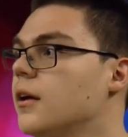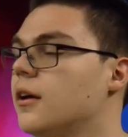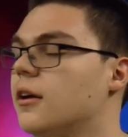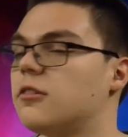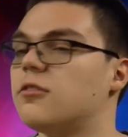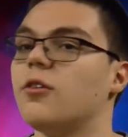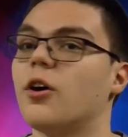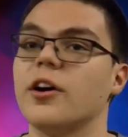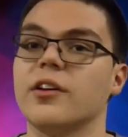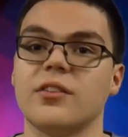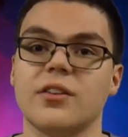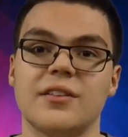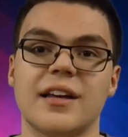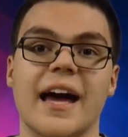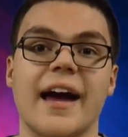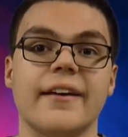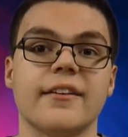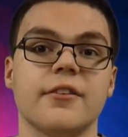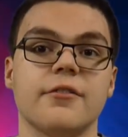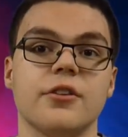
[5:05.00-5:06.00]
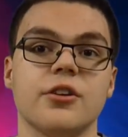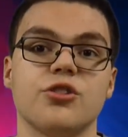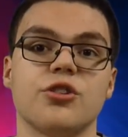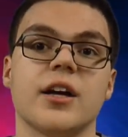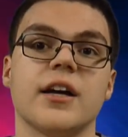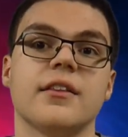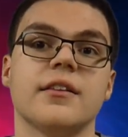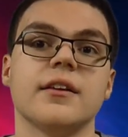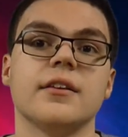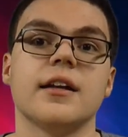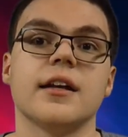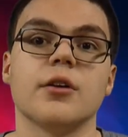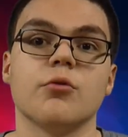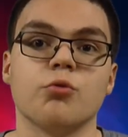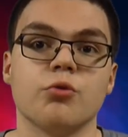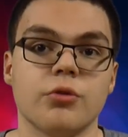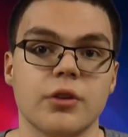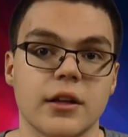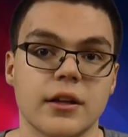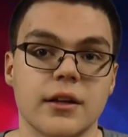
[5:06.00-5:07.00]
as far as the tag division, I think they
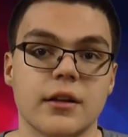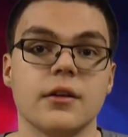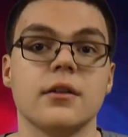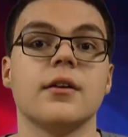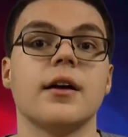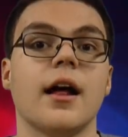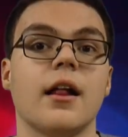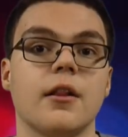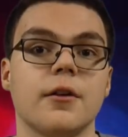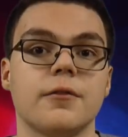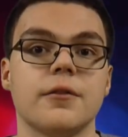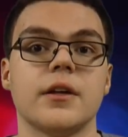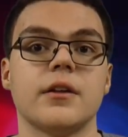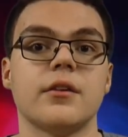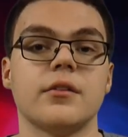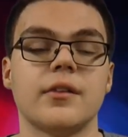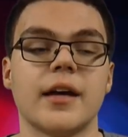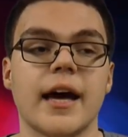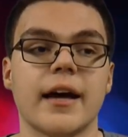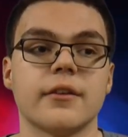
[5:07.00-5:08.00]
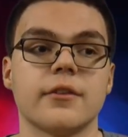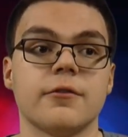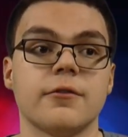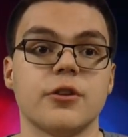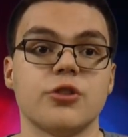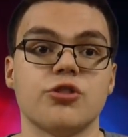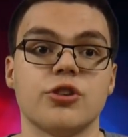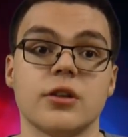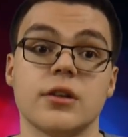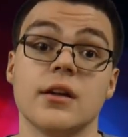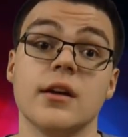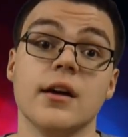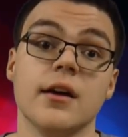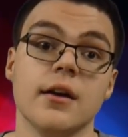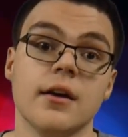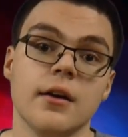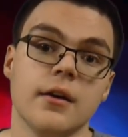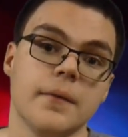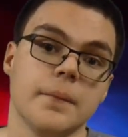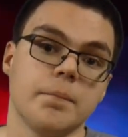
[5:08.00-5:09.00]
can really elevate the tag division,
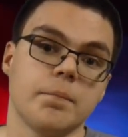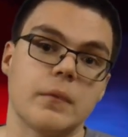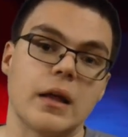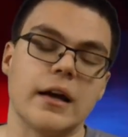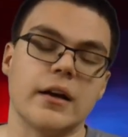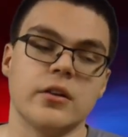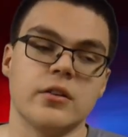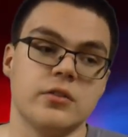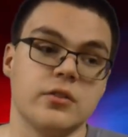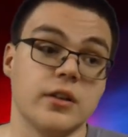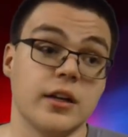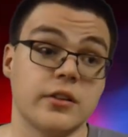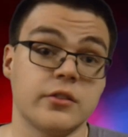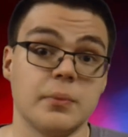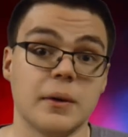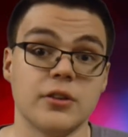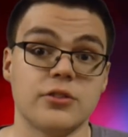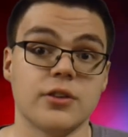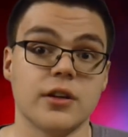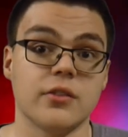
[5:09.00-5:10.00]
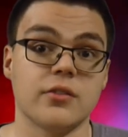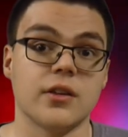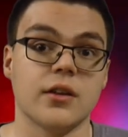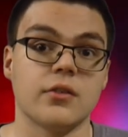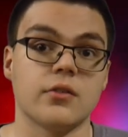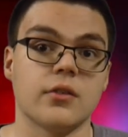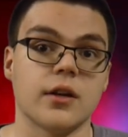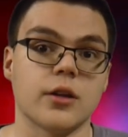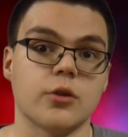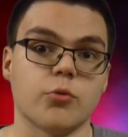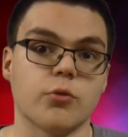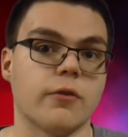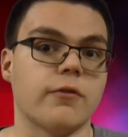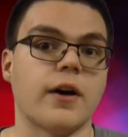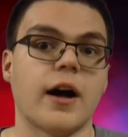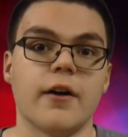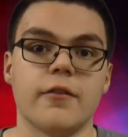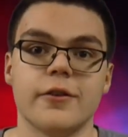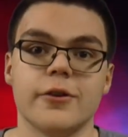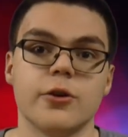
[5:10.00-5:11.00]
especially since like the
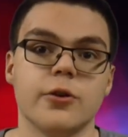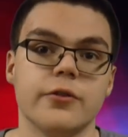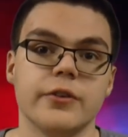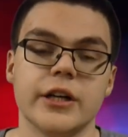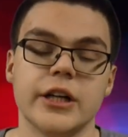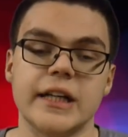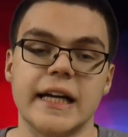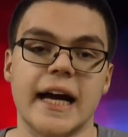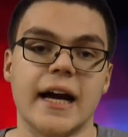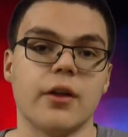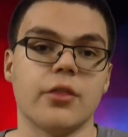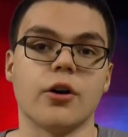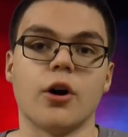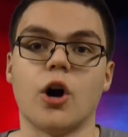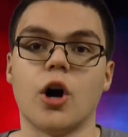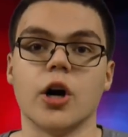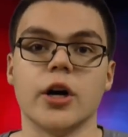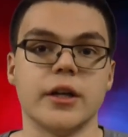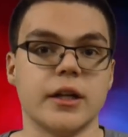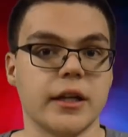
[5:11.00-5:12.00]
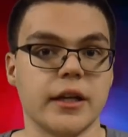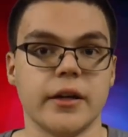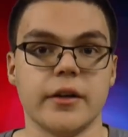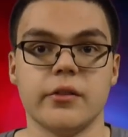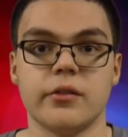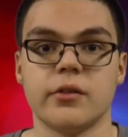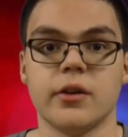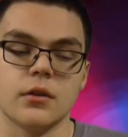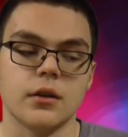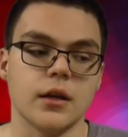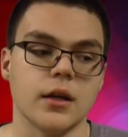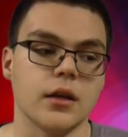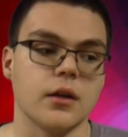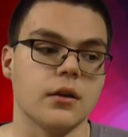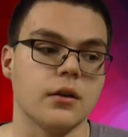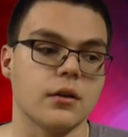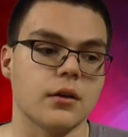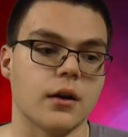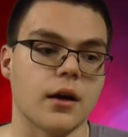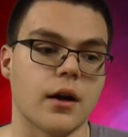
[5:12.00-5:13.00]
Revival are over there now, the Hardys,
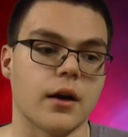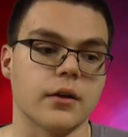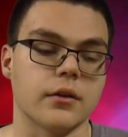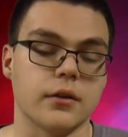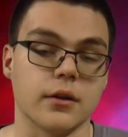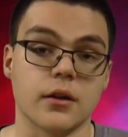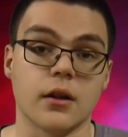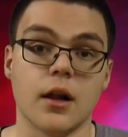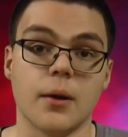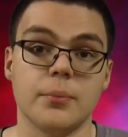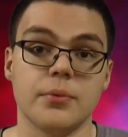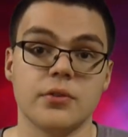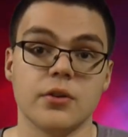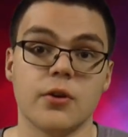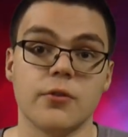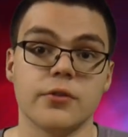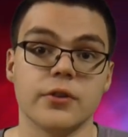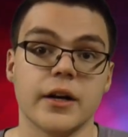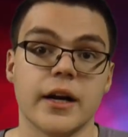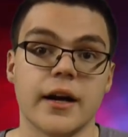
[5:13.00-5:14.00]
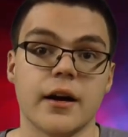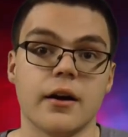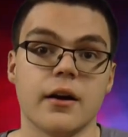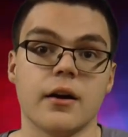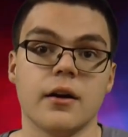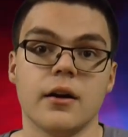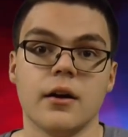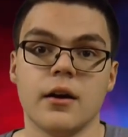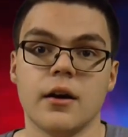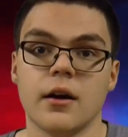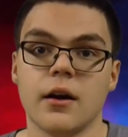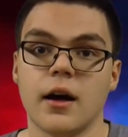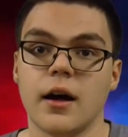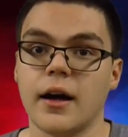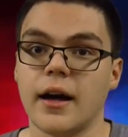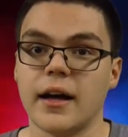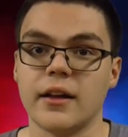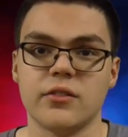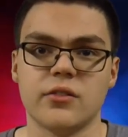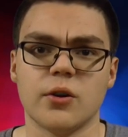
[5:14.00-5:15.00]
the Club is over there.
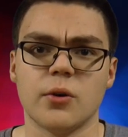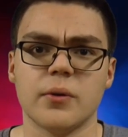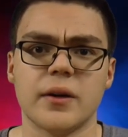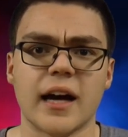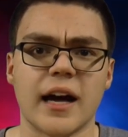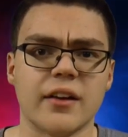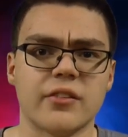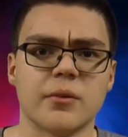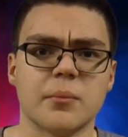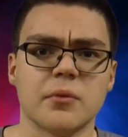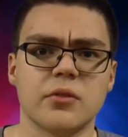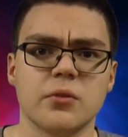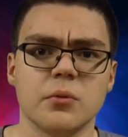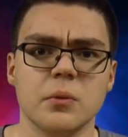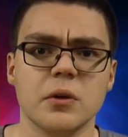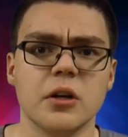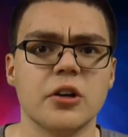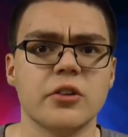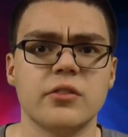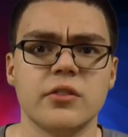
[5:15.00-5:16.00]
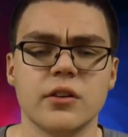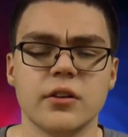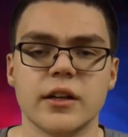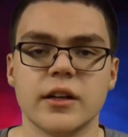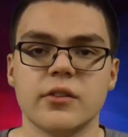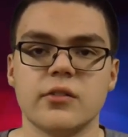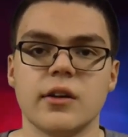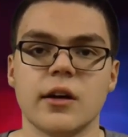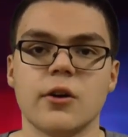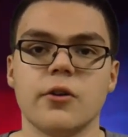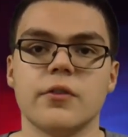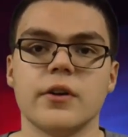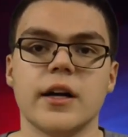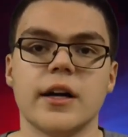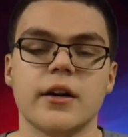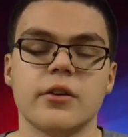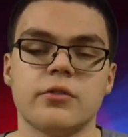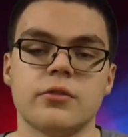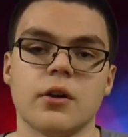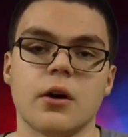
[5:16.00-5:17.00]
Enzo, Cass, I'm assuming are still gonna stay over
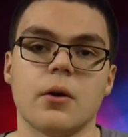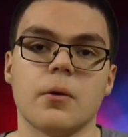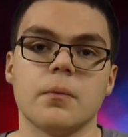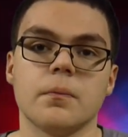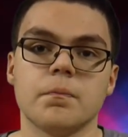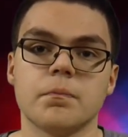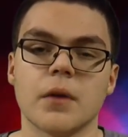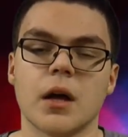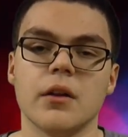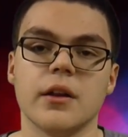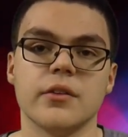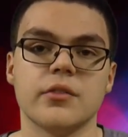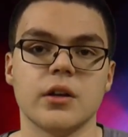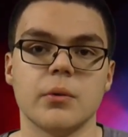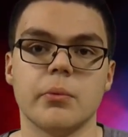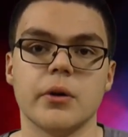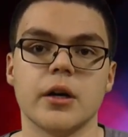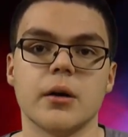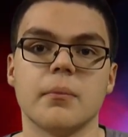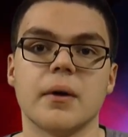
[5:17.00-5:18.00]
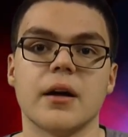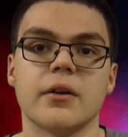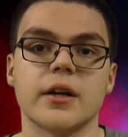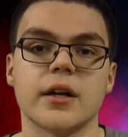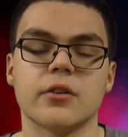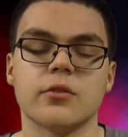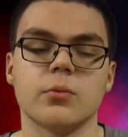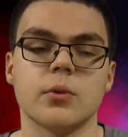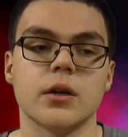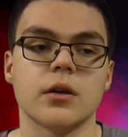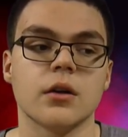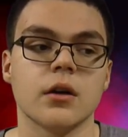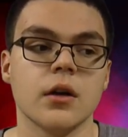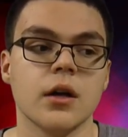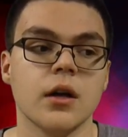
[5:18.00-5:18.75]
there, so unless they bring them out next week